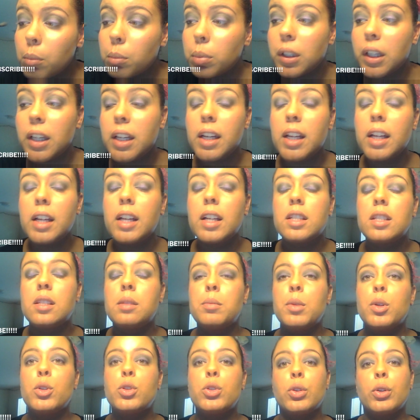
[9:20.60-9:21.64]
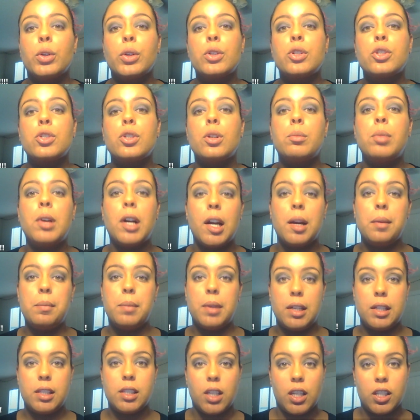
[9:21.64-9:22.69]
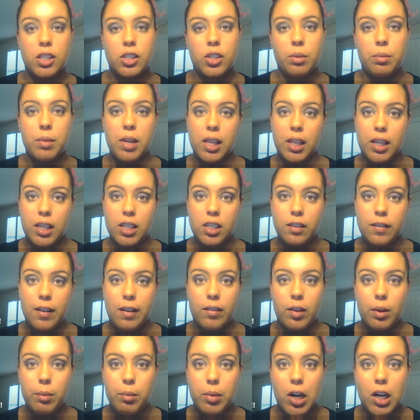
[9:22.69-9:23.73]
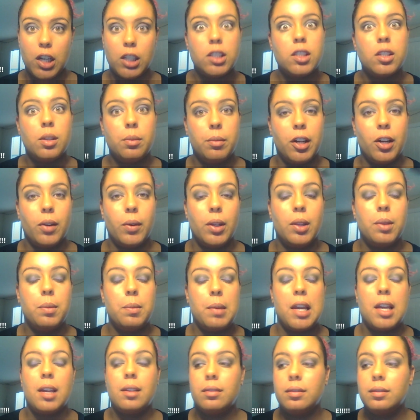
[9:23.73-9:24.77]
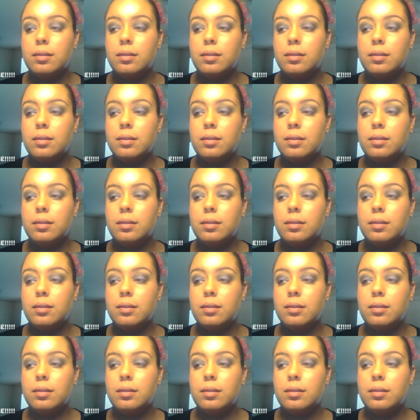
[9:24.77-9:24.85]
blending is the most crucial part, but it's also my least favorite part, so bear with me.